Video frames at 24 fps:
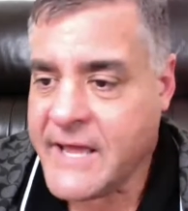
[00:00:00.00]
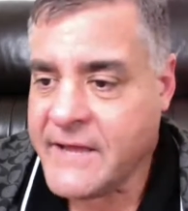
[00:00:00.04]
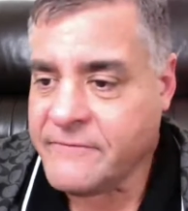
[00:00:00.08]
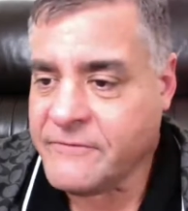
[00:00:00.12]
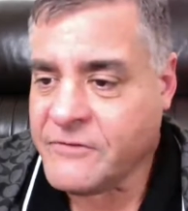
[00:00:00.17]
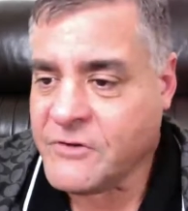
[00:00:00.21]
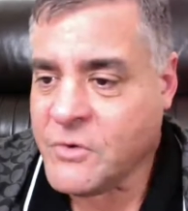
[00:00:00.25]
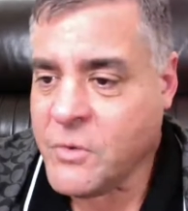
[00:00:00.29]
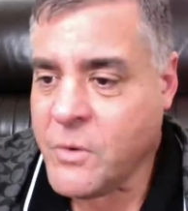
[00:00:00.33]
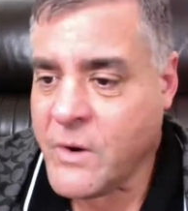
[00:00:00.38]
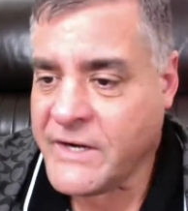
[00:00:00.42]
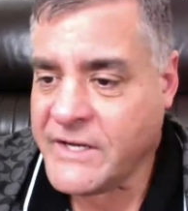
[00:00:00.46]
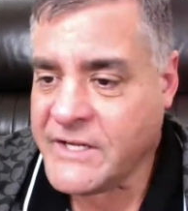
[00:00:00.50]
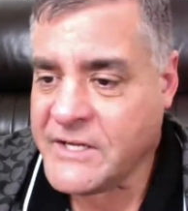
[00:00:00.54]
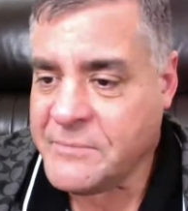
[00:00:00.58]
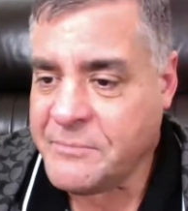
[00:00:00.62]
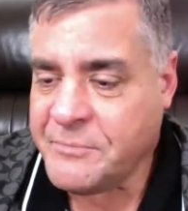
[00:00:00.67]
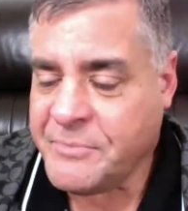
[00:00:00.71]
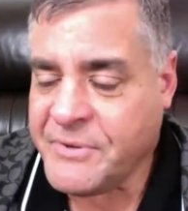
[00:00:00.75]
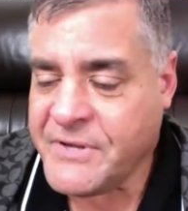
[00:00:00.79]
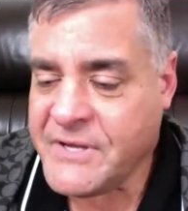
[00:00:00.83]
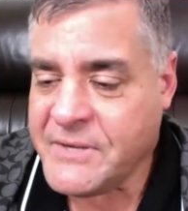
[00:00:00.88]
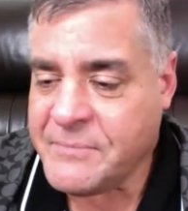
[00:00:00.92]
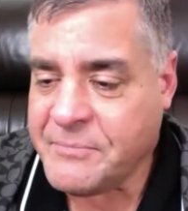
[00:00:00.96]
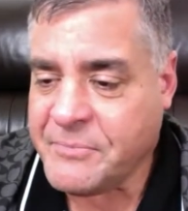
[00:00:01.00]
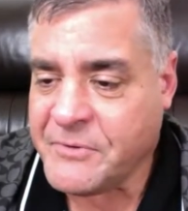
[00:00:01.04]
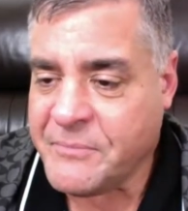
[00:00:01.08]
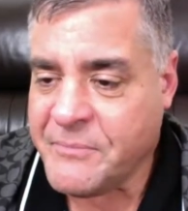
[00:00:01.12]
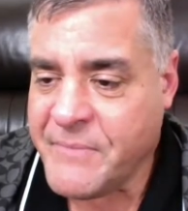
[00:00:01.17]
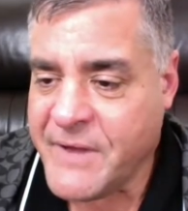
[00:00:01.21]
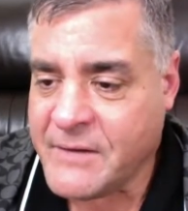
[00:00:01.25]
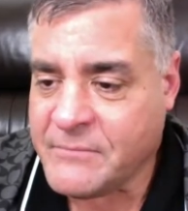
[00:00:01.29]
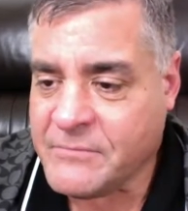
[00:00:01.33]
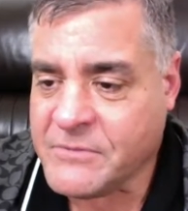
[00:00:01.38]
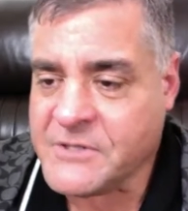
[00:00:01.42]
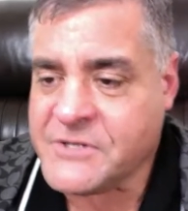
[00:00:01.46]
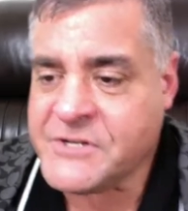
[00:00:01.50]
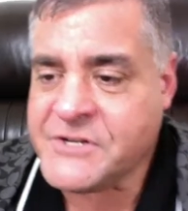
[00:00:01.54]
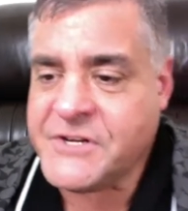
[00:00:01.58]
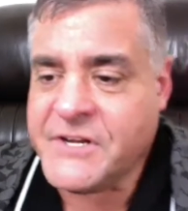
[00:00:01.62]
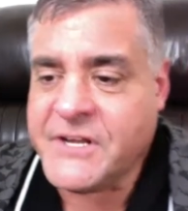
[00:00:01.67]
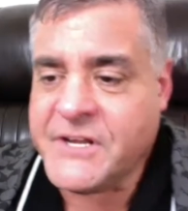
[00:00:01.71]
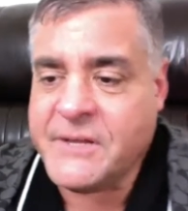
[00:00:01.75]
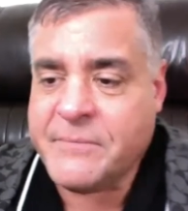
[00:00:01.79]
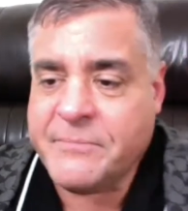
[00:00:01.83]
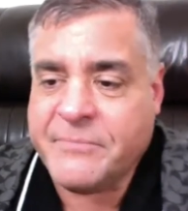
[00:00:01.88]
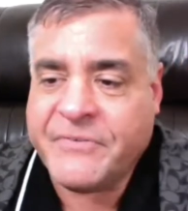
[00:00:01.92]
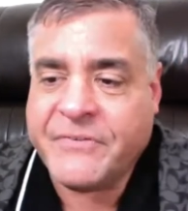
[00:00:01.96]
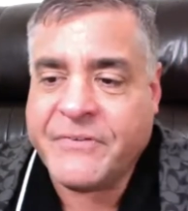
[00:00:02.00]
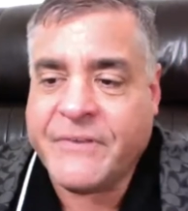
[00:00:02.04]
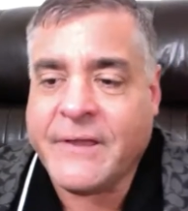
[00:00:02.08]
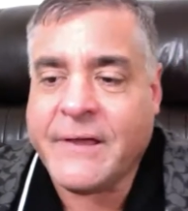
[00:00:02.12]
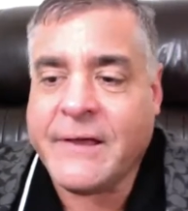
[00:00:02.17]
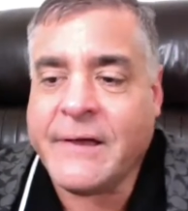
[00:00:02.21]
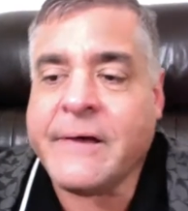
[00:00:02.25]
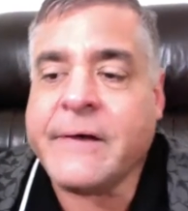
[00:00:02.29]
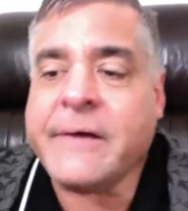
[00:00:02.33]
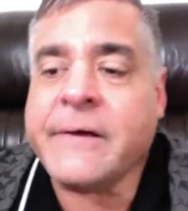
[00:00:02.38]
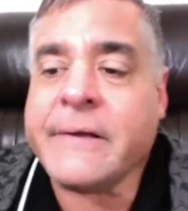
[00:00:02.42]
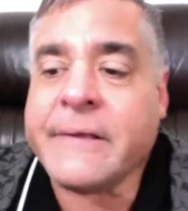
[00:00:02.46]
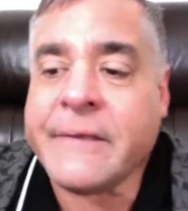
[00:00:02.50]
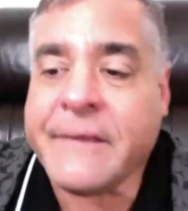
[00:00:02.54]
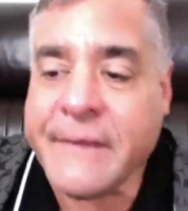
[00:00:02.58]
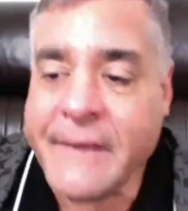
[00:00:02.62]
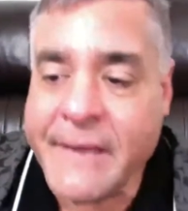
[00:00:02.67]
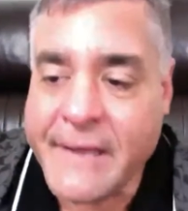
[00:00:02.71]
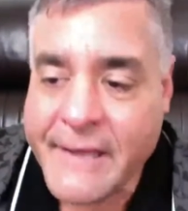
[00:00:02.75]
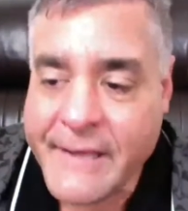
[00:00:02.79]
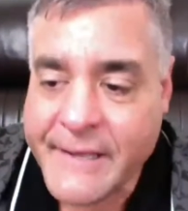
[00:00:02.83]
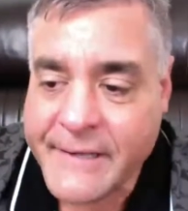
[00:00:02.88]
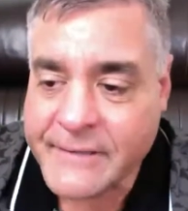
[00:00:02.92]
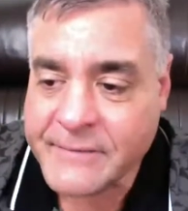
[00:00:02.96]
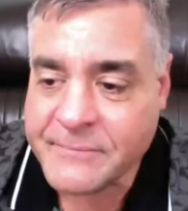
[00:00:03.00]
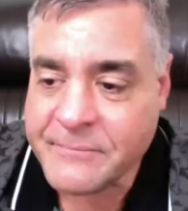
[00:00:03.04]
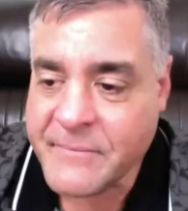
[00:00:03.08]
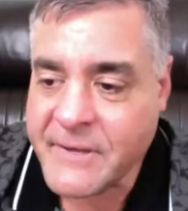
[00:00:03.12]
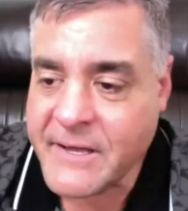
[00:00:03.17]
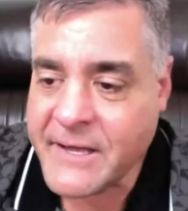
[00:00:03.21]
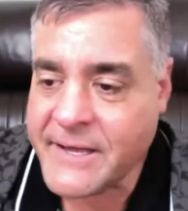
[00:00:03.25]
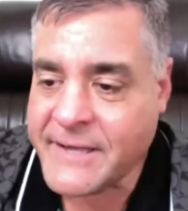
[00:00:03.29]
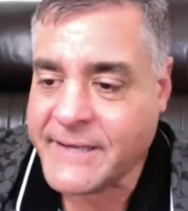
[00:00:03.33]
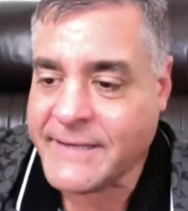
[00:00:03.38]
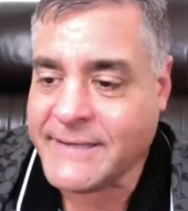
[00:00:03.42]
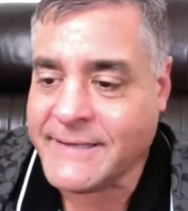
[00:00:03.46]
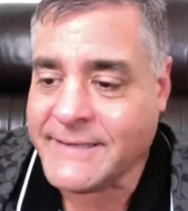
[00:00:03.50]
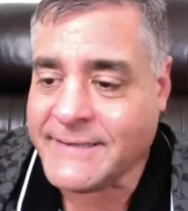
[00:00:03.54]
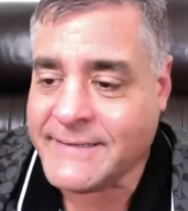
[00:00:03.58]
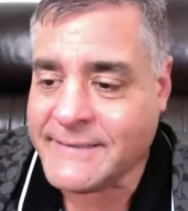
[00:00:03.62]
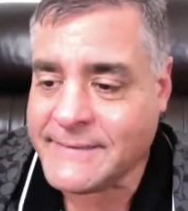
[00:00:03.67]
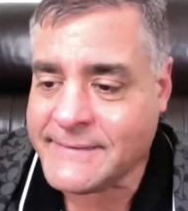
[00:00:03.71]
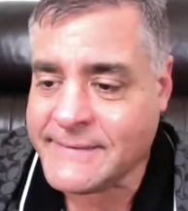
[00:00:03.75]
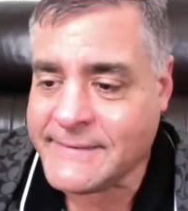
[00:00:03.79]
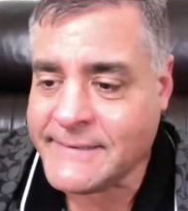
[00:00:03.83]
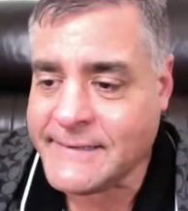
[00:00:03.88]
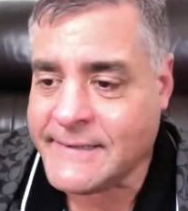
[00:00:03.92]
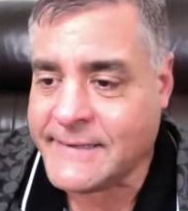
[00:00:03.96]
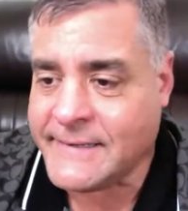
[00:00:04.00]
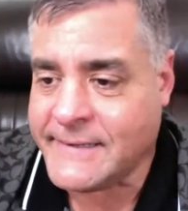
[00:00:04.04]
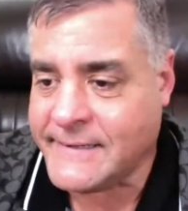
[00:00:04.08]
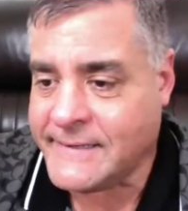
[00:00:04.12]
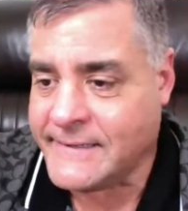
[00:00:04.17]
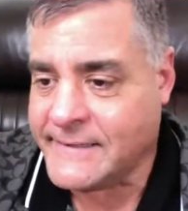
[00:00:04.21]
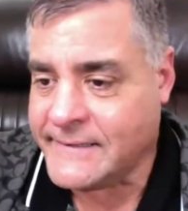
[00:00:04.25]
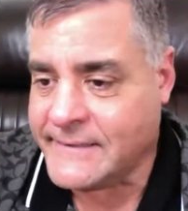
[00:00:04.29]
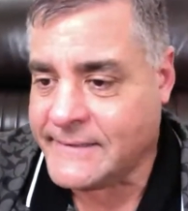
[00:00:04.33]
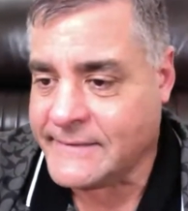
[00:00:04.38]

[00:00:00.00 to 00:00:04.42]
gave 20 people memberships again. My God.